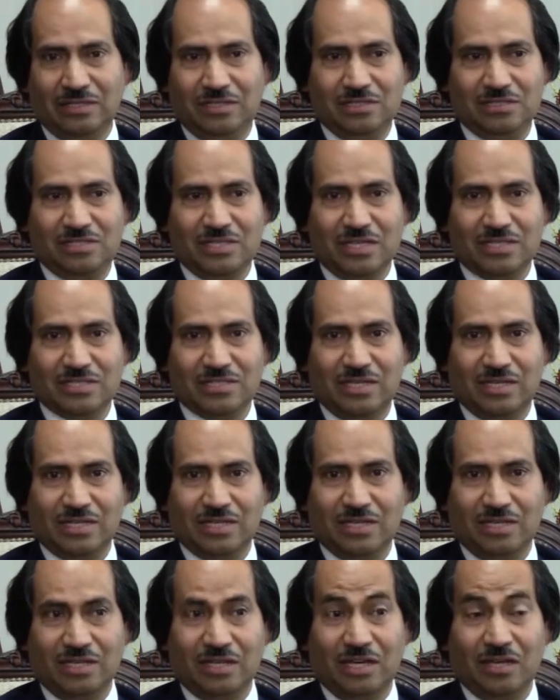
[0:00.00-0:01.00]
It's just
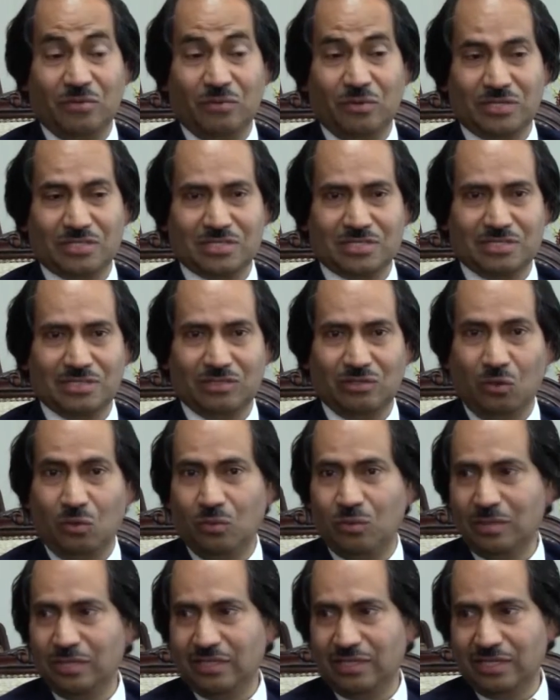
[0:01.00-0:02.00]
like I was
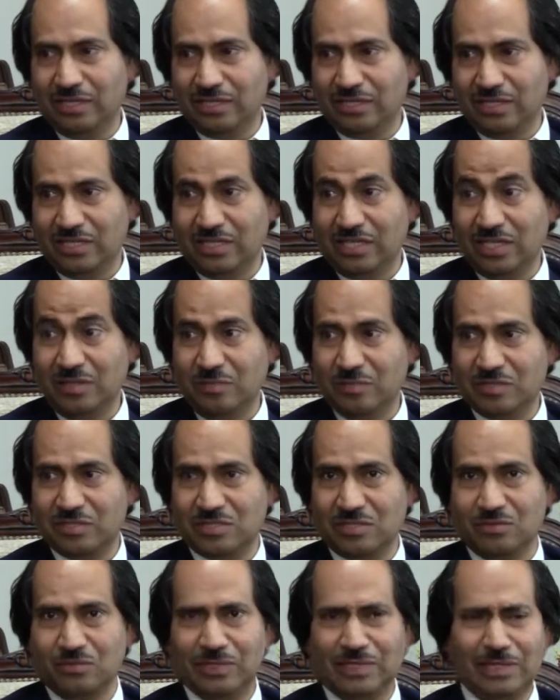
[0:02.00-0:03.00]
low at that time. Mm-hmm. I
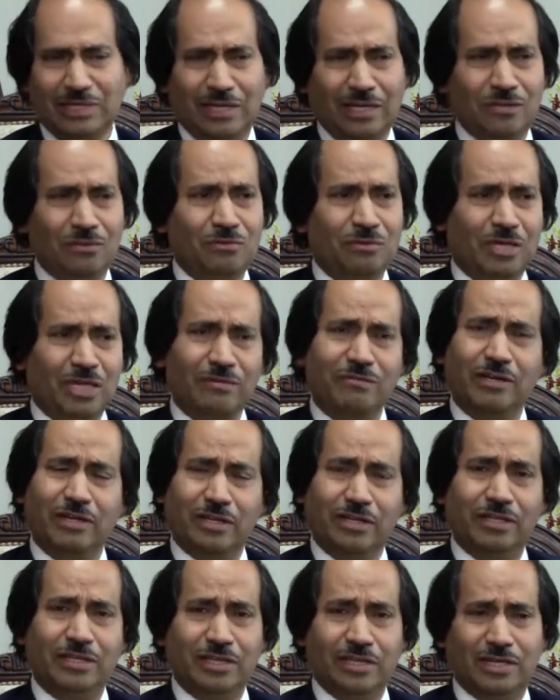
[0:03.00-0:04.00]
said, well, I do have a
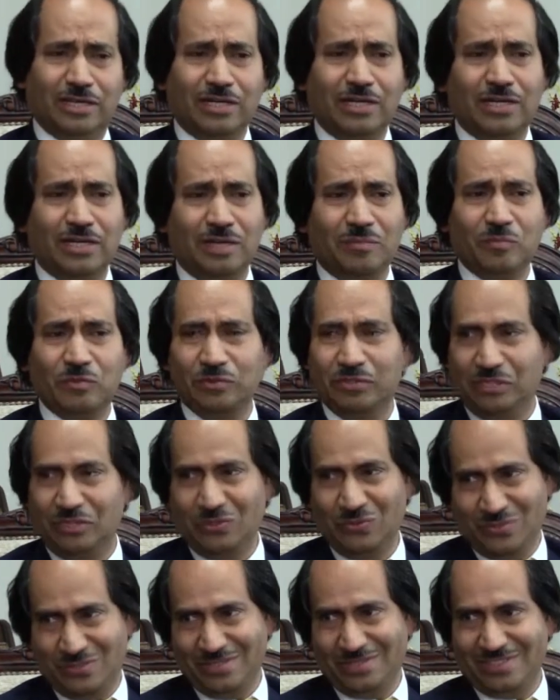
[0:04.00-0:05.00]
credit card. I'm going to
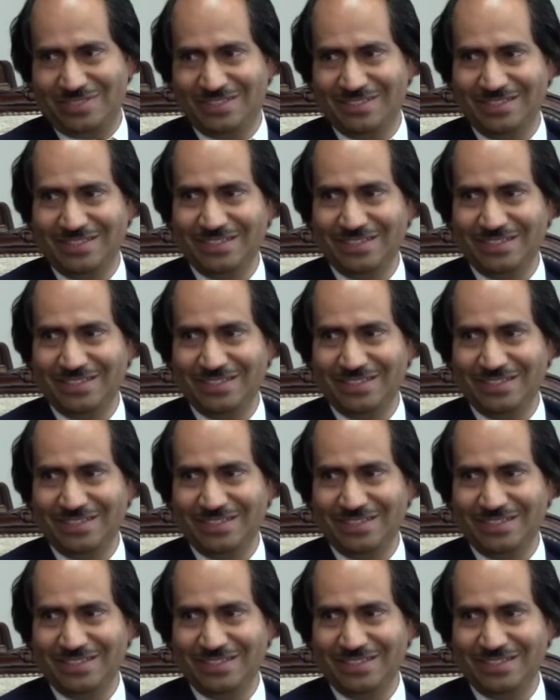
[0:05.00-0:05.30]
use it.